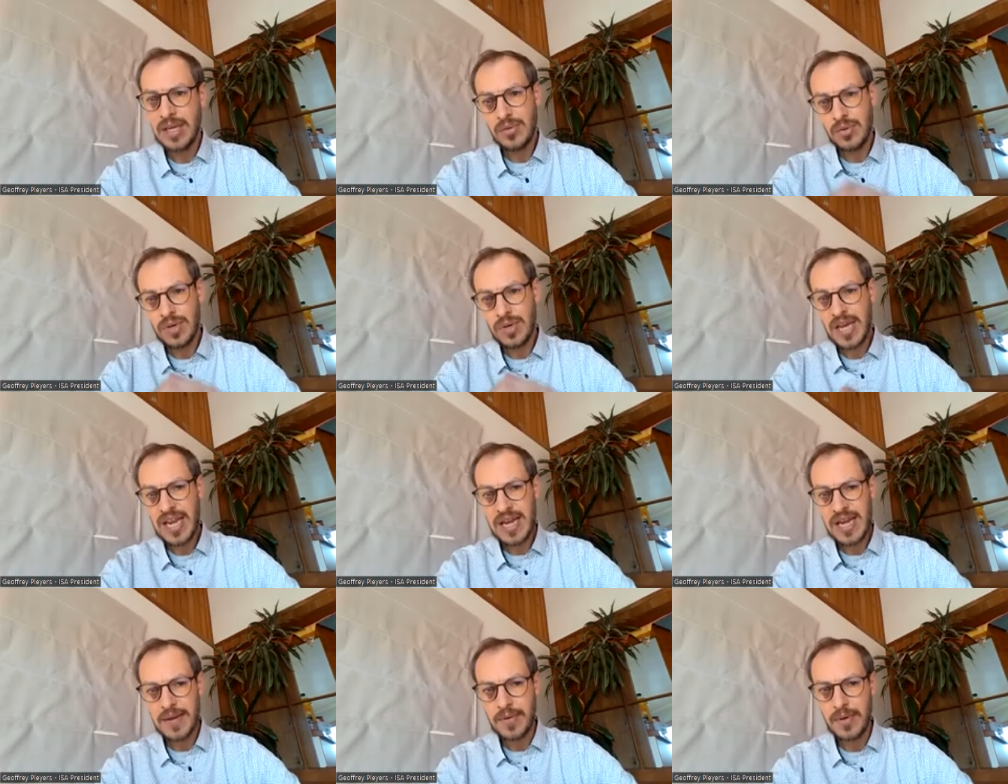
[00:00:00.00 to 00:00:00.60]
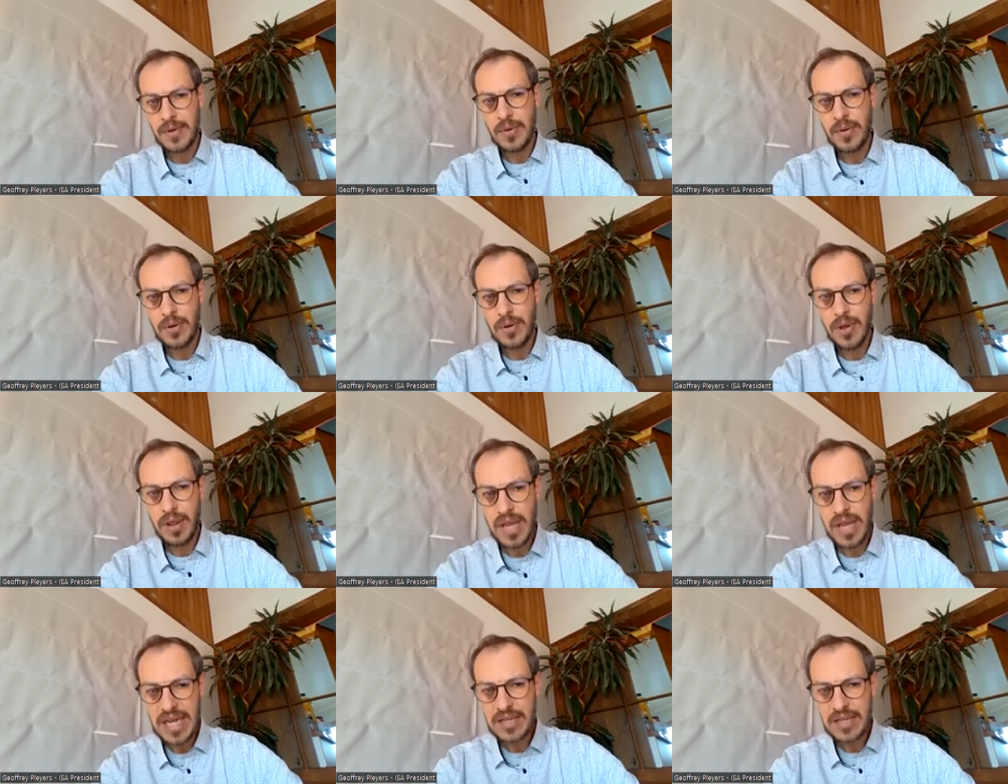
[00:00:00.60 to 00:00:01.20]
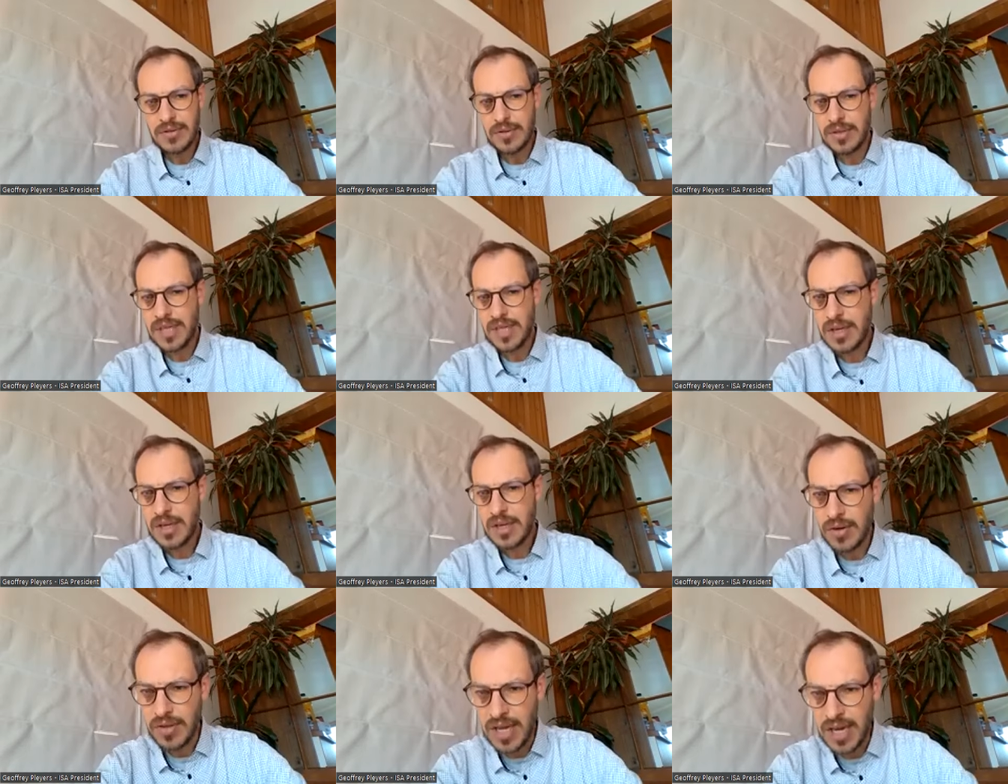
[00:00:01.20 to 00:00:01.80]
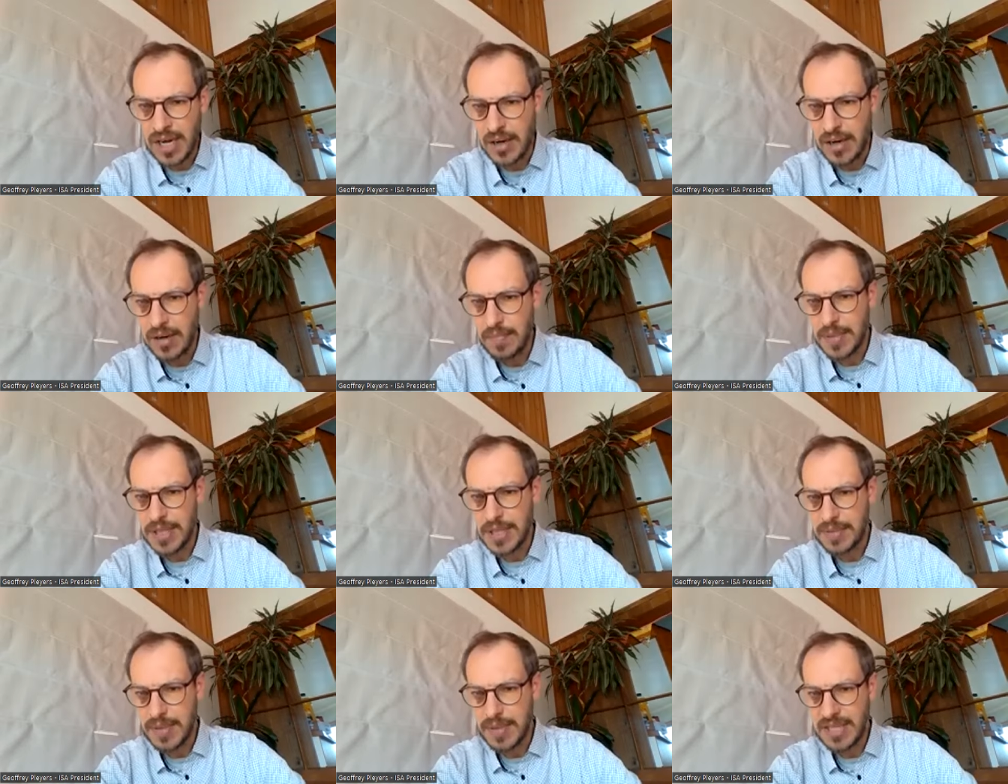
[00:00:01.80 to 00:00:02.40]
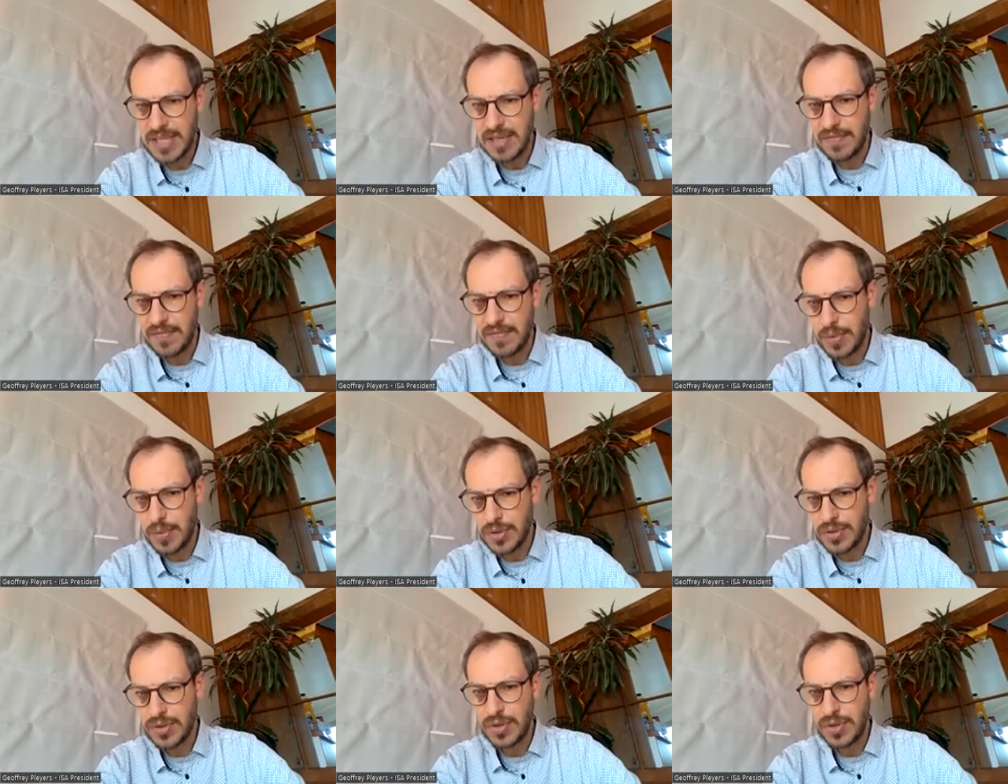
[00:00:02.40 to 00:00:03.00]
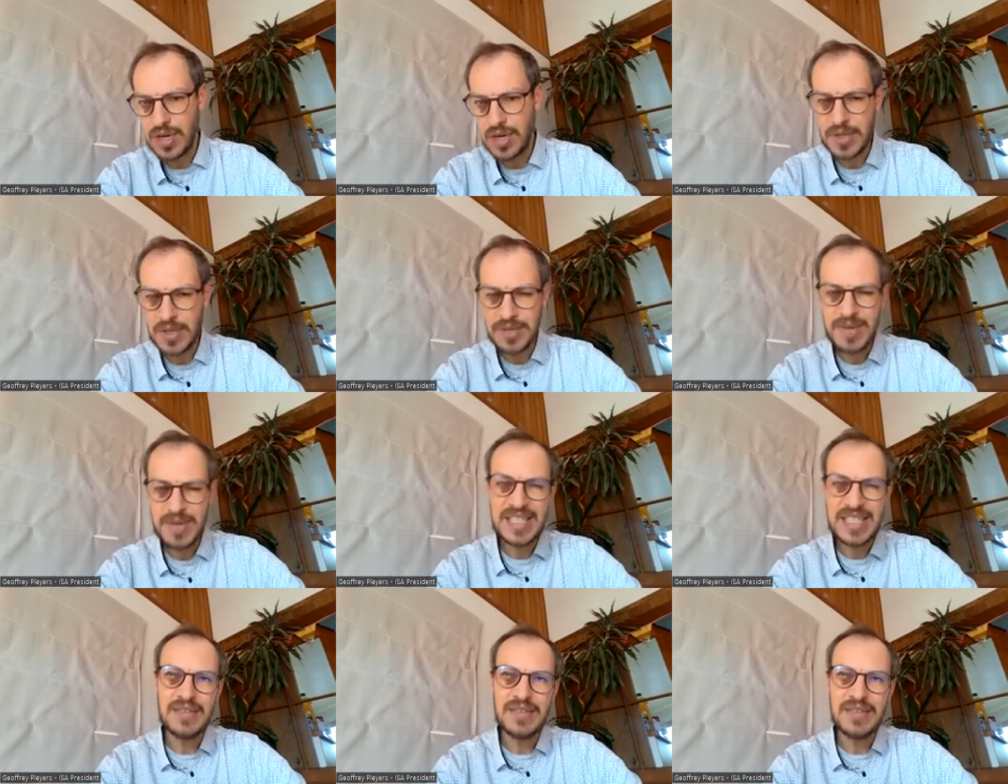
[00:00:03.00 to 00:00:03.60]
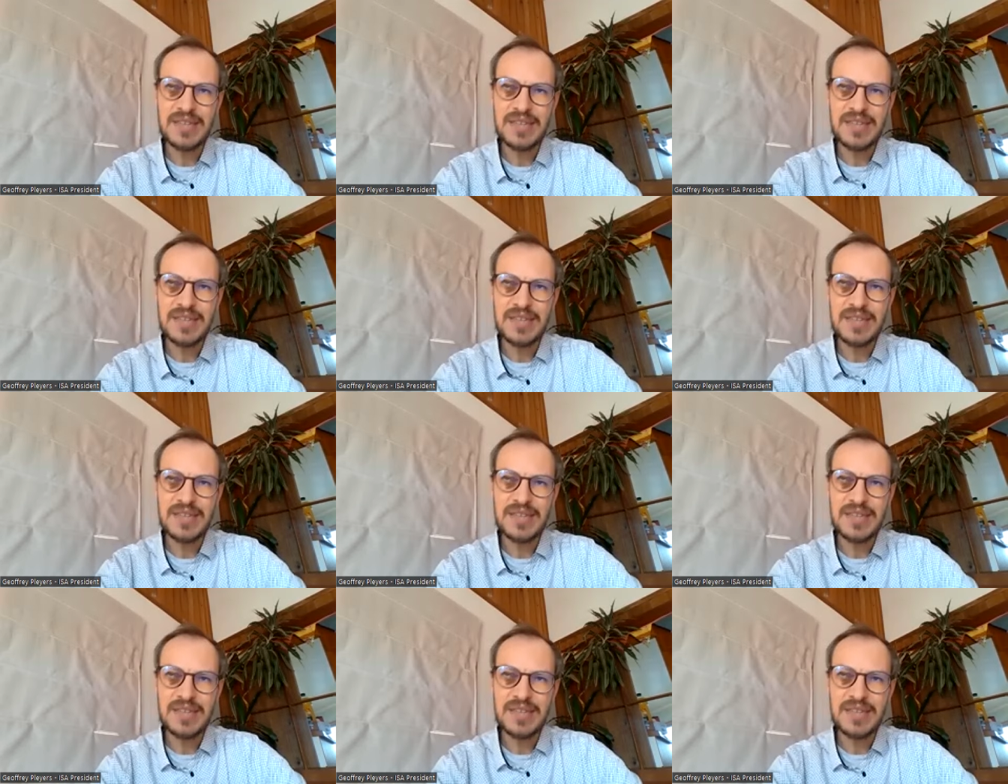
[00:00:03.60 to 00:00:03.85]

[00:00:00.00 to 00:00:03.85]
Today, thanks to decolonial perspective, postcolonial perspective,